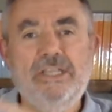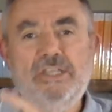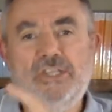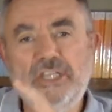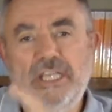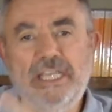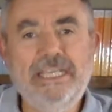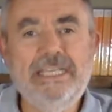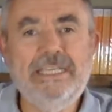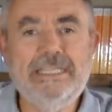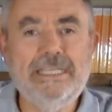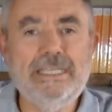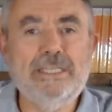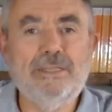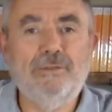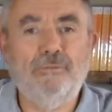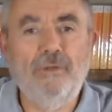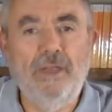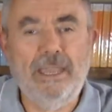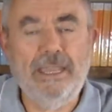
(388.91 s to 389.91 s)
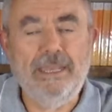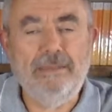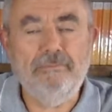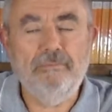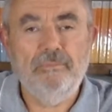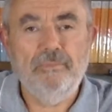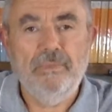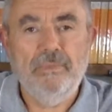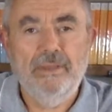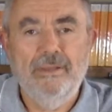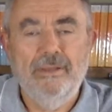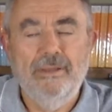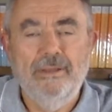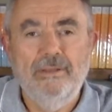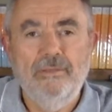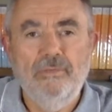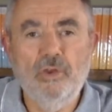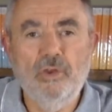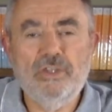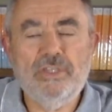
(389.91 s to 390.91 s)
Jesus' fame
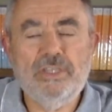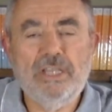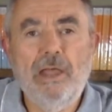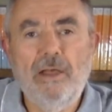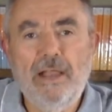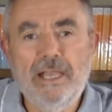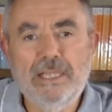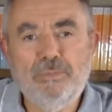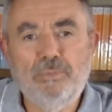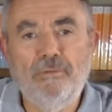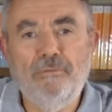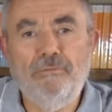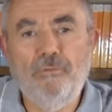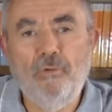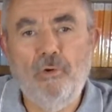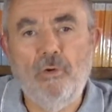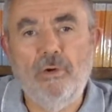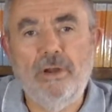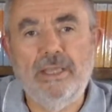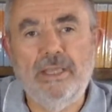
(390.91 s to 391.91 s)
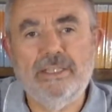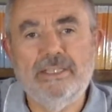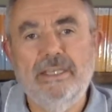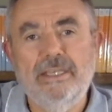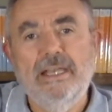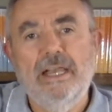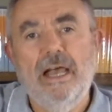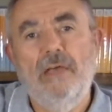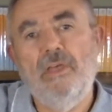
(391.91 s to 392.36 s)
that lies before us.